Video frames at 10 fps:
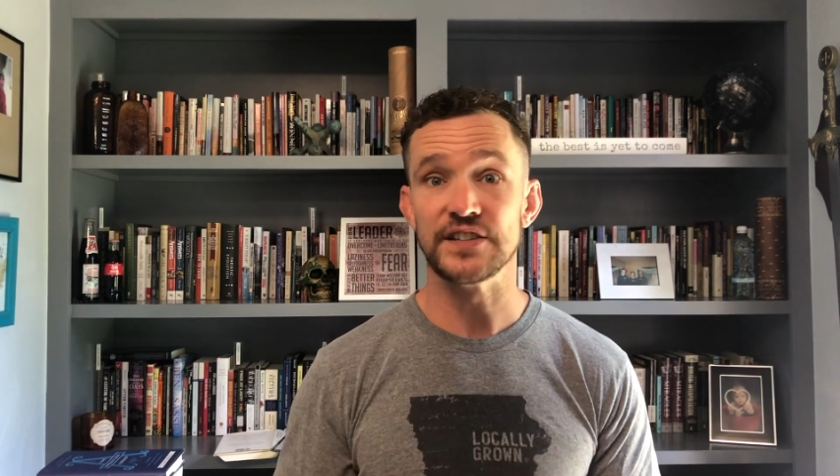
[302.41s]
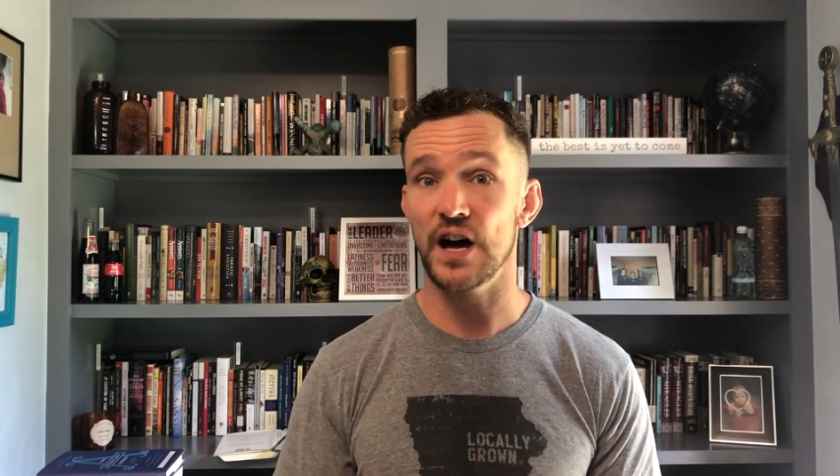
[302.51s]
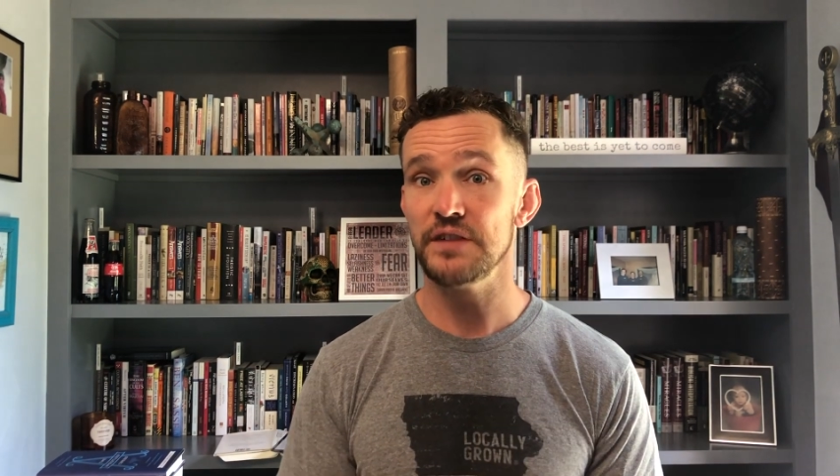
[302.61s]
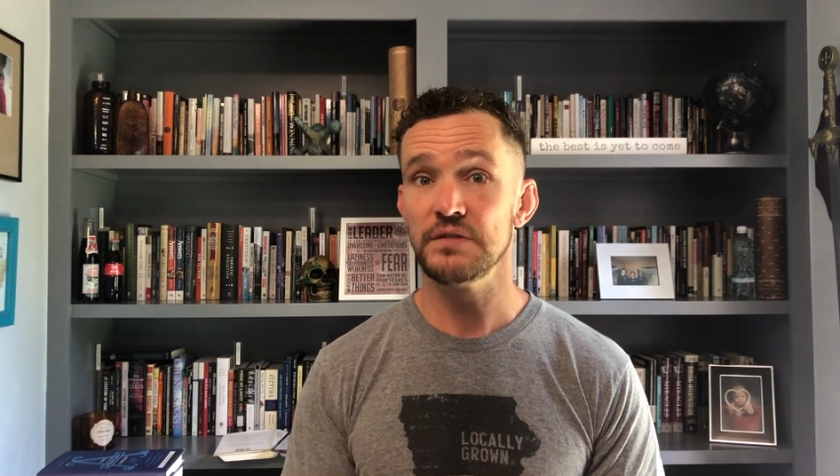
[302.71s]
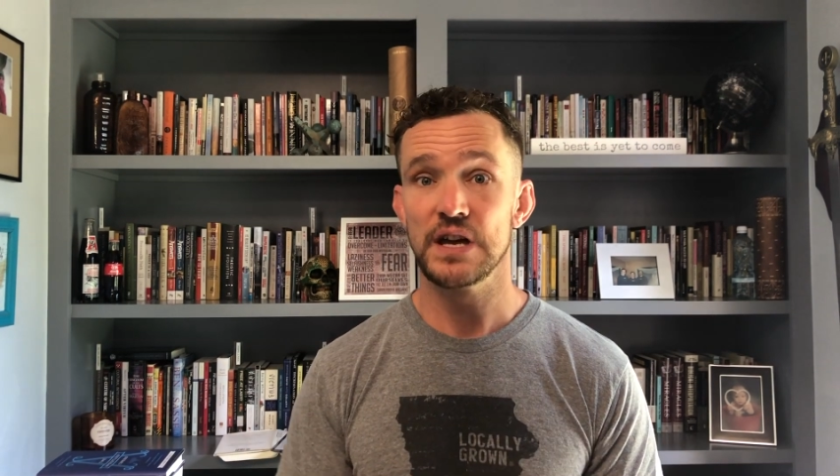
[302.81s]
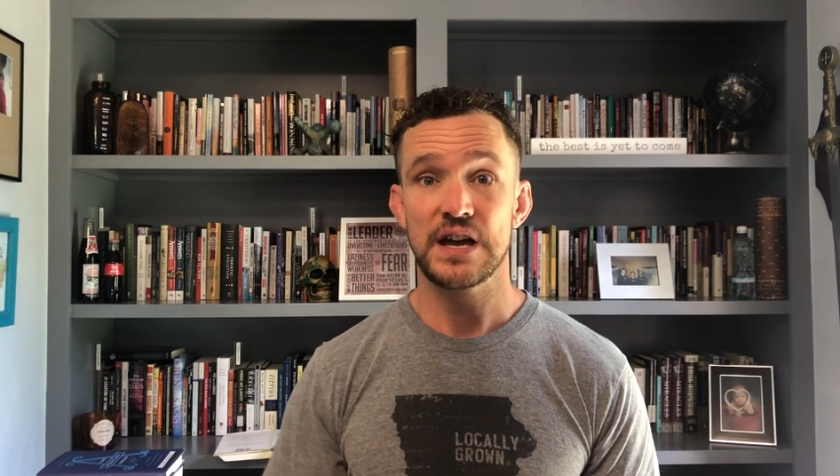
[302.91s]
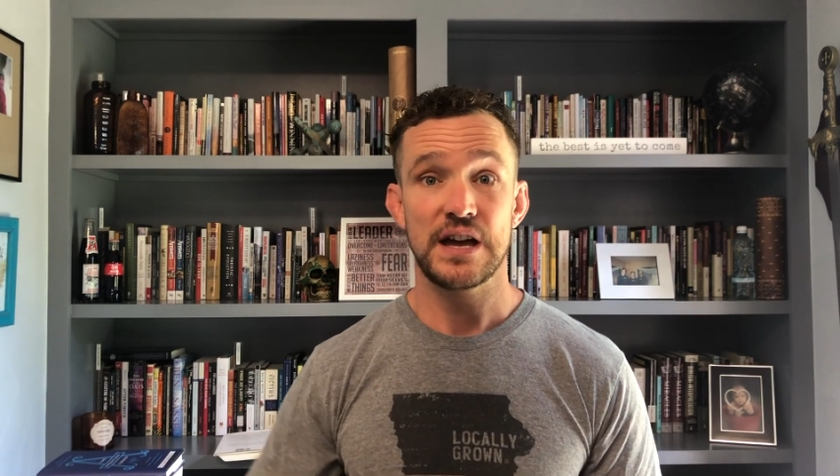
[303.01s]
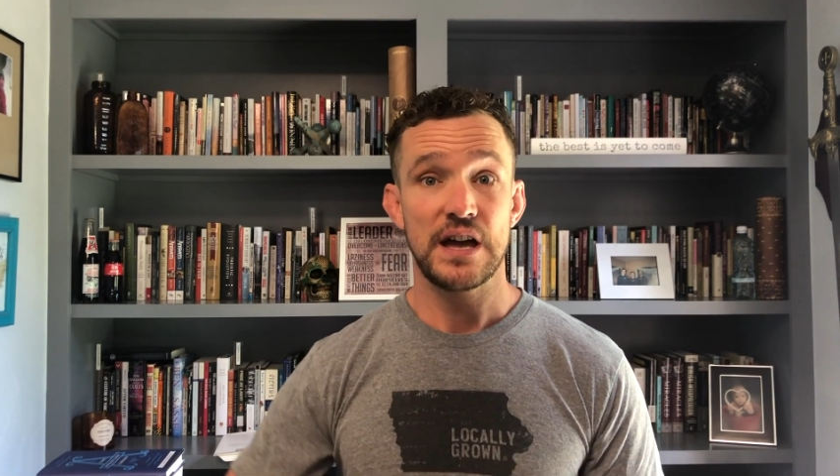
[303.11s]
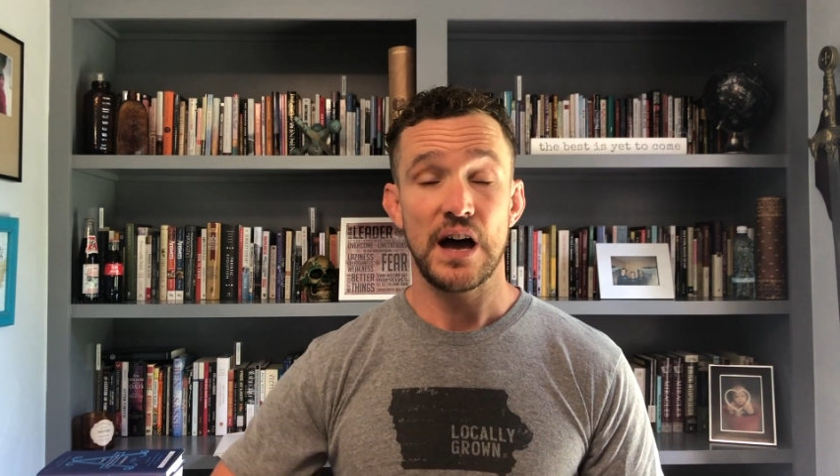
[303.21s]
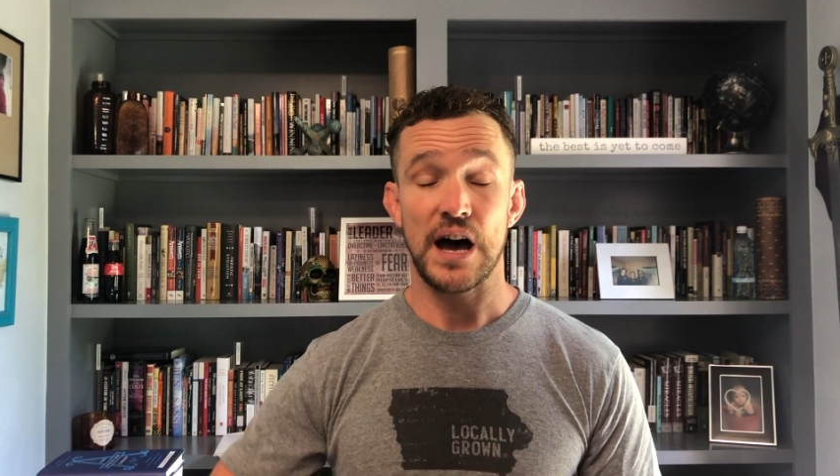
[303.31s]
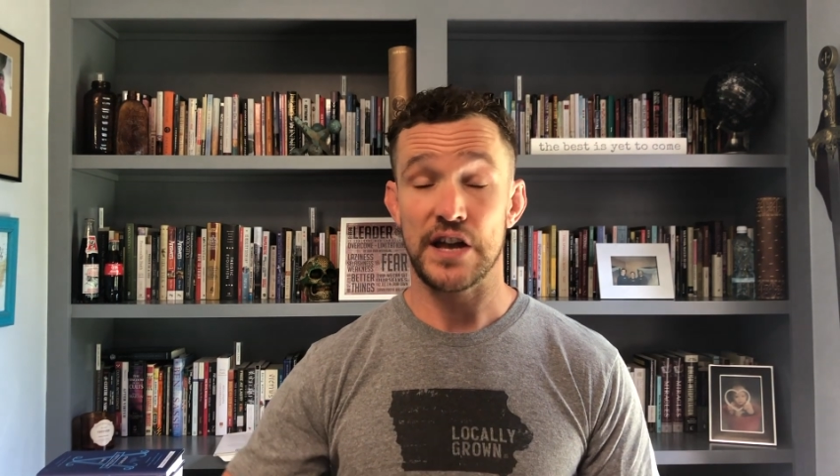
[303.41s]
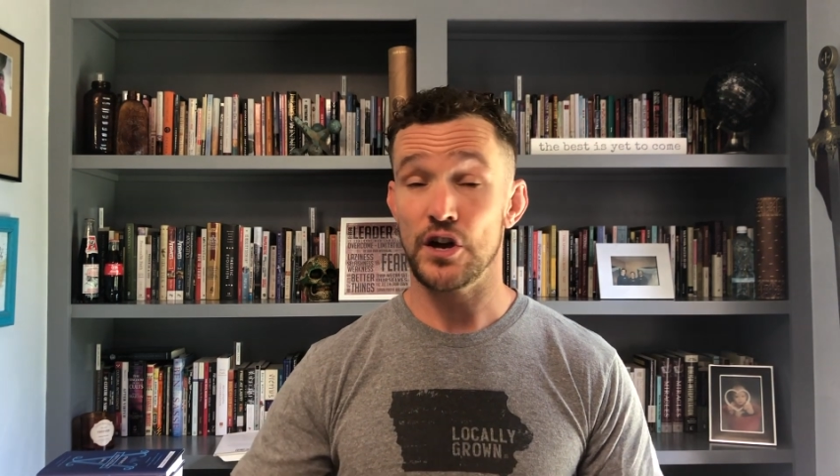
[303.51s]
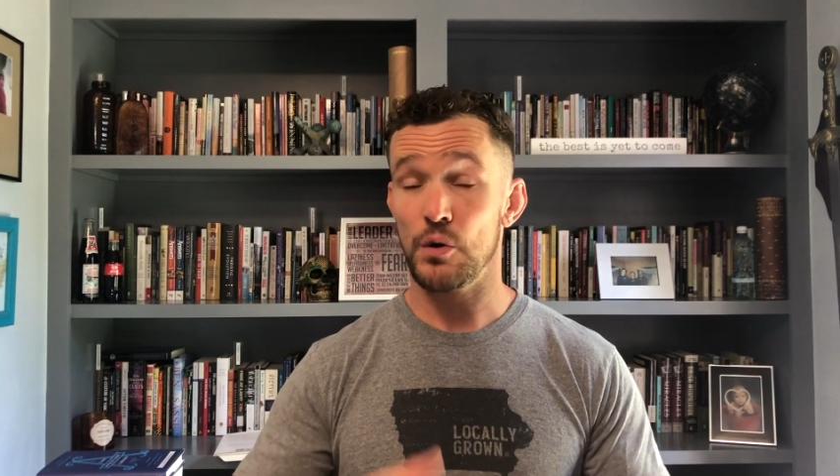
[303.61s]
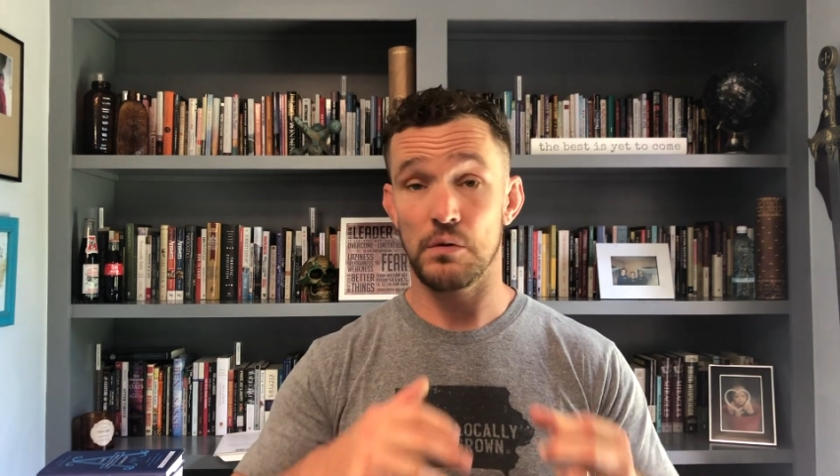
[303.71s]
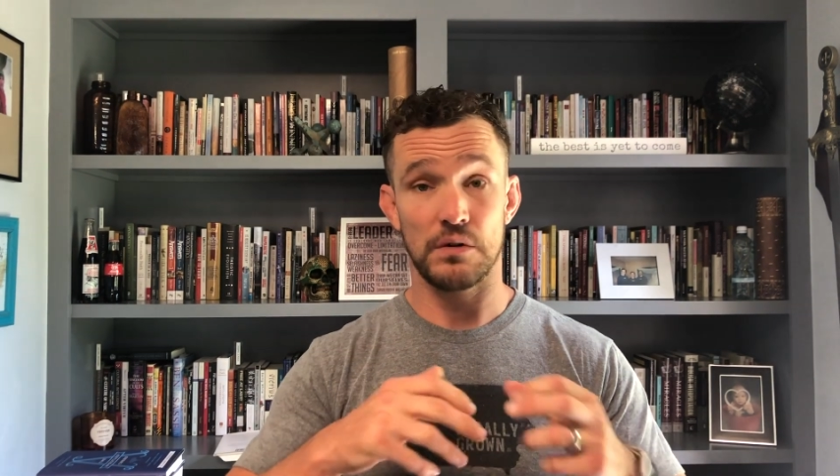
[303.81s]
done? I
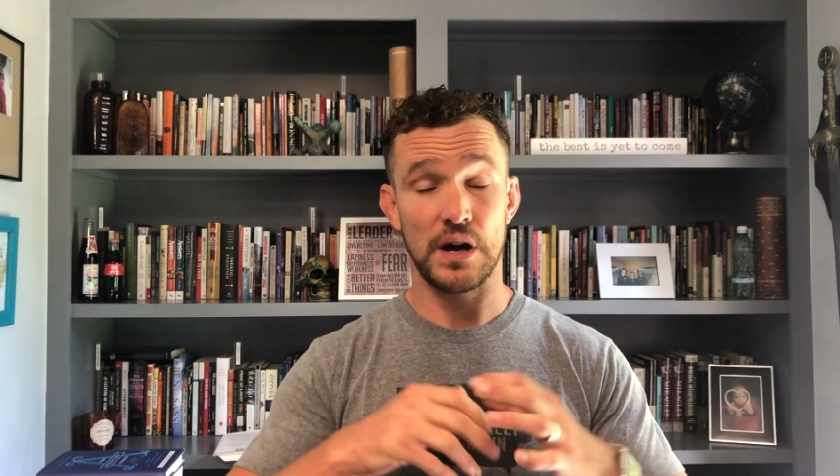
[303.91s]
know